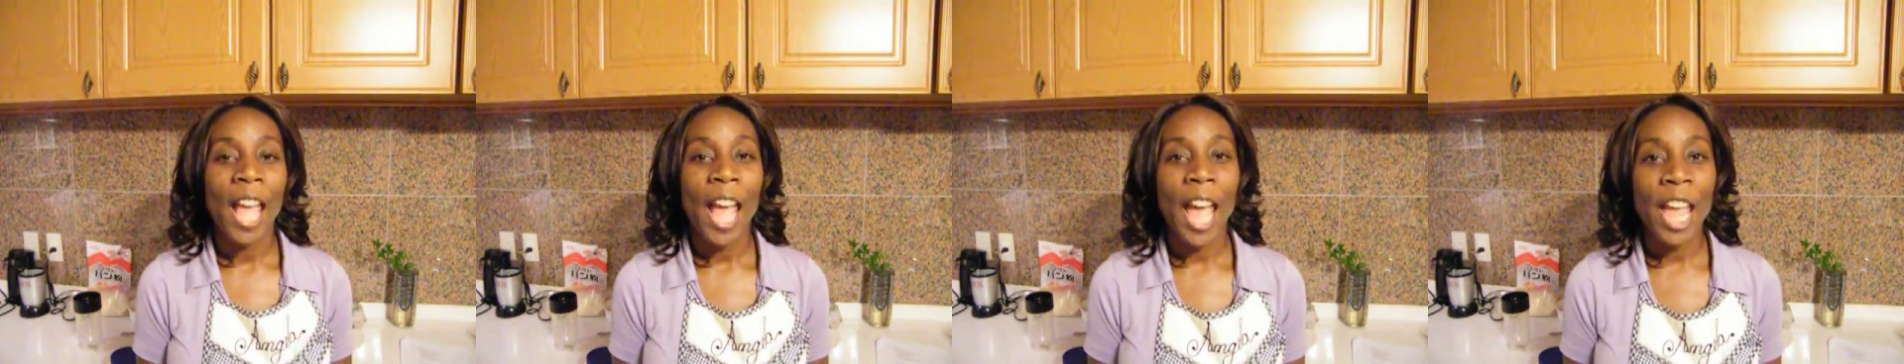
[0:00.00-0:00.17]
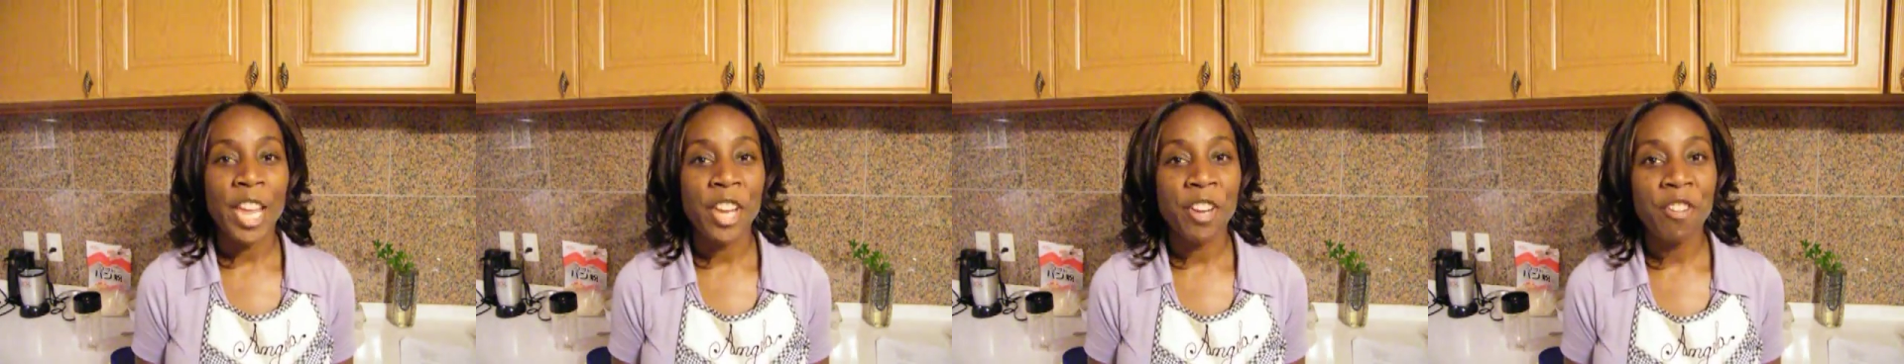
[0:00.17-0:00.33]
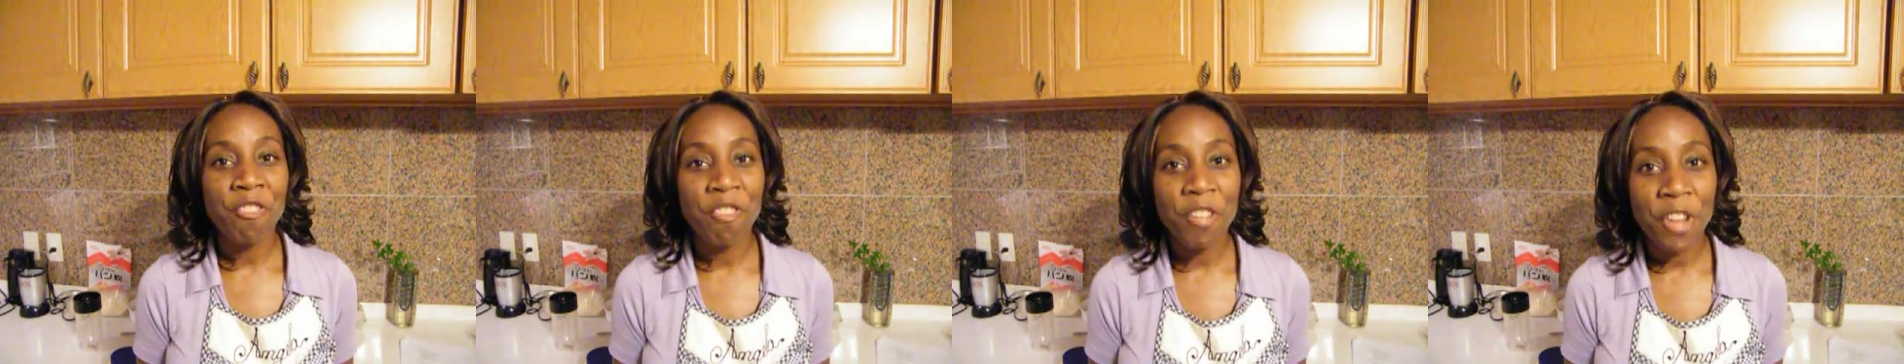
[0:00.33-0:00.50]

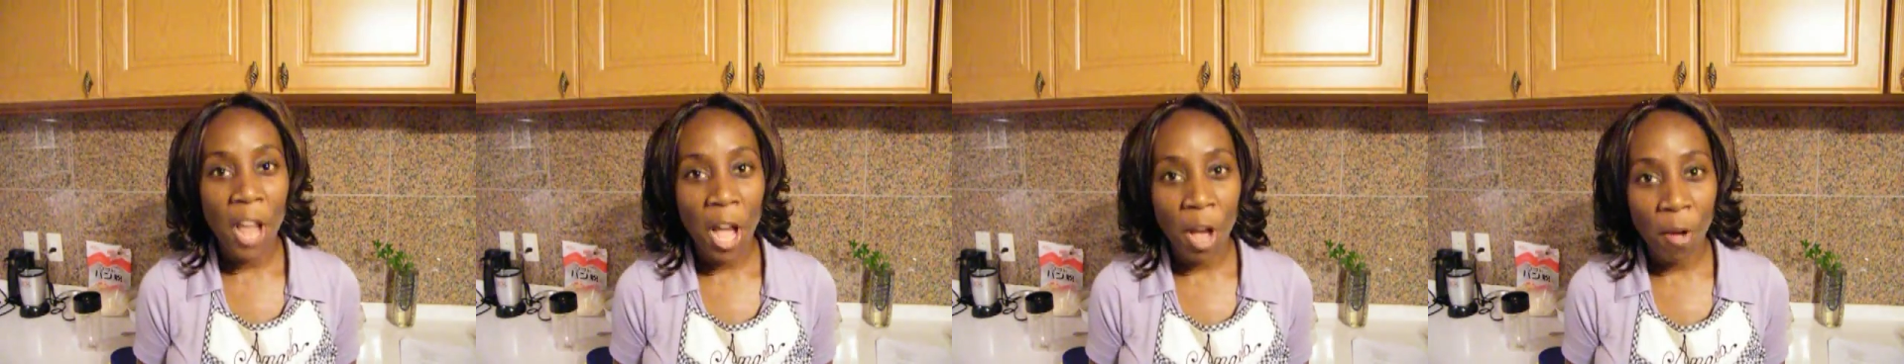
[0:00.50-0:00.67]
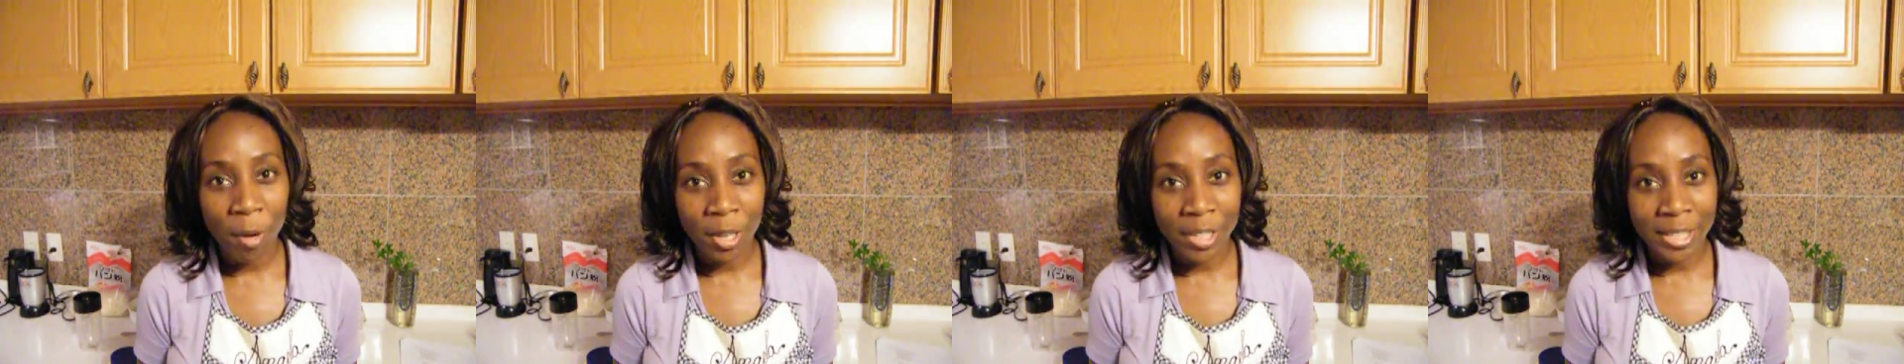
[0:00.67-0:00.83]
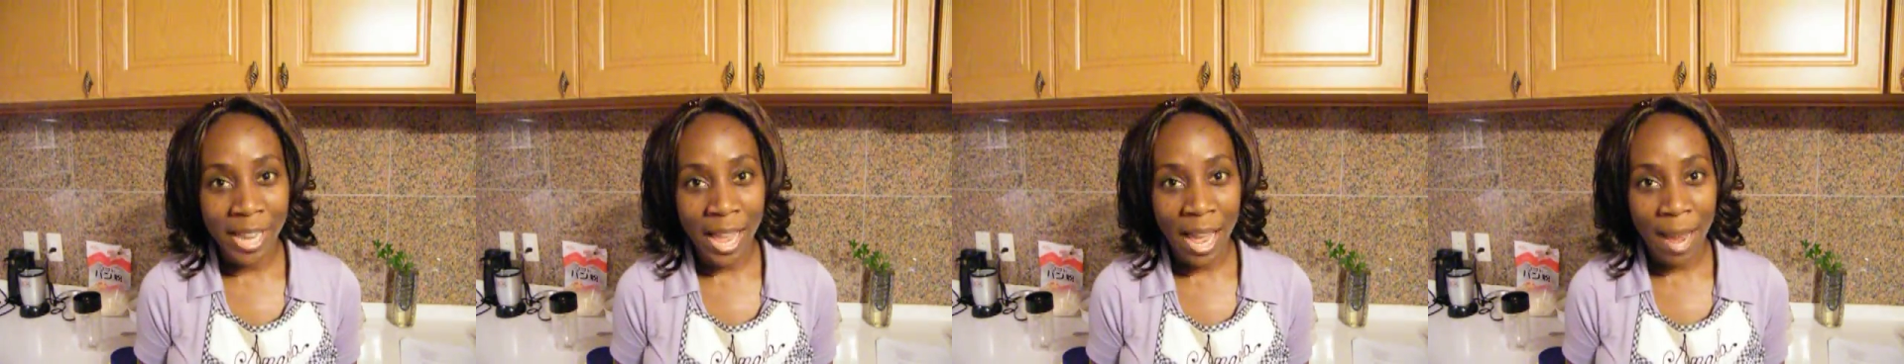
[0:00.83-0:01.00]
and you know
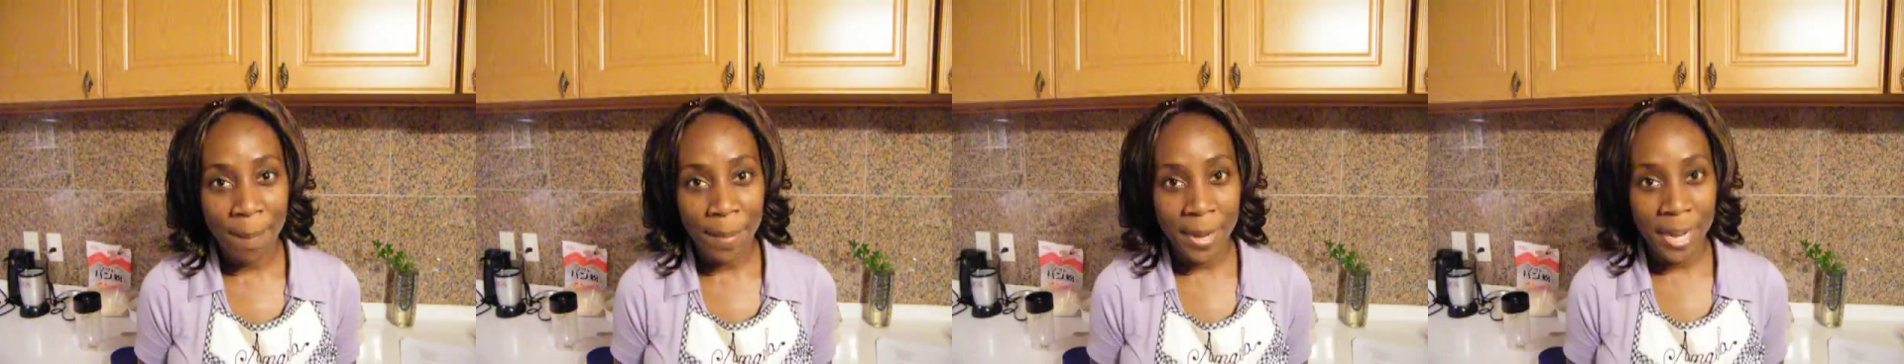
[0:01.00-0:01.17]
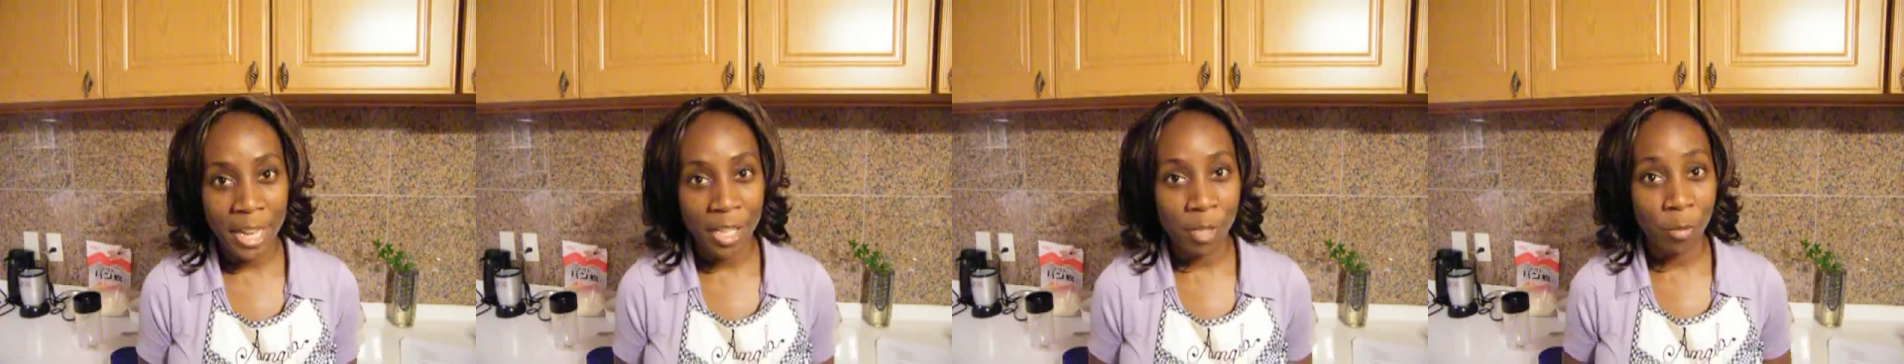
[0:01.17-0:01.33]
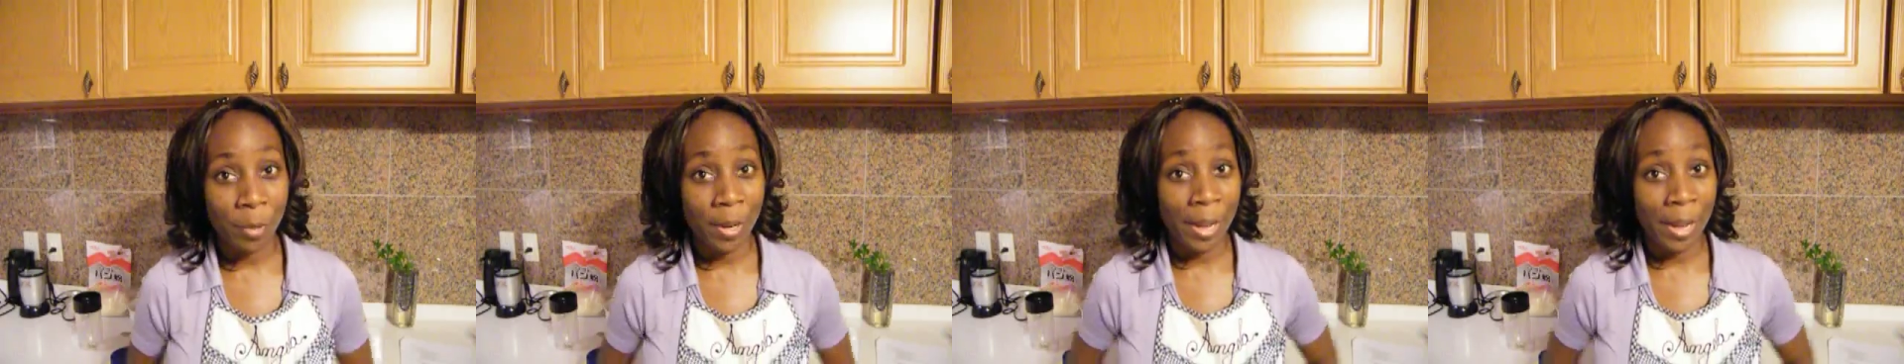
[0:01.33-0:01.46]
what time it is